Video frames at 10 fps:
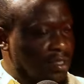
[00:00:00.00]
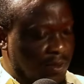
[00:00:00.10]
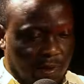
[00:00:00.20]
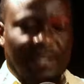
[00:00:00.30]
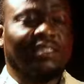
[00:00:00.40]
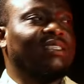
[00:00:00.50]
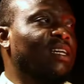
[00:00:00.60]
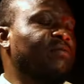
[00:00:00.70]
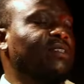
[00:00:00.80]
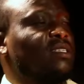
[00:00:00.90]
Great
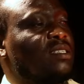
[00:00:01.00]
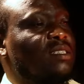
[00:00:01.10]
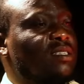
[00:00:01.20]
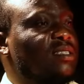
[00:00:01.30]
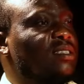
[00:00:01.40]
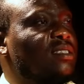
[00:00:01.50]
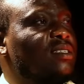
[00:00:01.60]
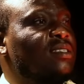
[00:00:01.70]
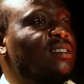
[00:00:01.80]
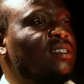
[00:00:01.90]
service. Mm.
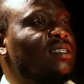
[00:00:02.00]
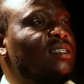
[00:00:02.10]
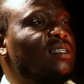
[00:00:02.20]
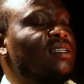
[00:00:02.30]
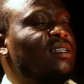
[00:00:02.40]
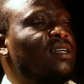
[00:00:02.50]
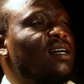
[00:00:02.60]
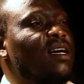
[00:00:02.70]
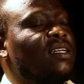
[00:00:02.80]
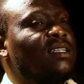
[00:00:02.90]

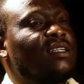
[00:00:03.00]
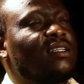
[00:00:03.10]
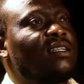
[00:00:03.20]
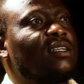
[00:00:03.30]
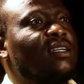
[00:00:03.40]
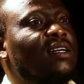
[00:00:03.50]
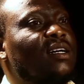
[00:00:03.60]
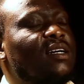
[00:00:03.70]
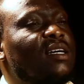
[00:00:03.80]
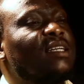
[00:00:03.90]
And
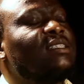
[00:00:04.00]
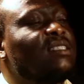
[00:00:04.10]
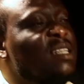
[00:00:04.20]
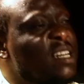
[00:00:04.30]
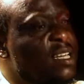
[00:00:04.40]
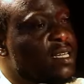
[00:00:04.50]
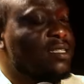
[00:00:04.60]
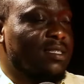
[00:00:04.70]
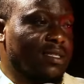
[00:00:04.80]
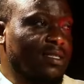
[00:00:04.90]
his
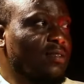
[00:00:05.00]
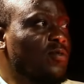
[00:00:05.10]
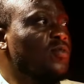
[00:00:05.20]
needs mm.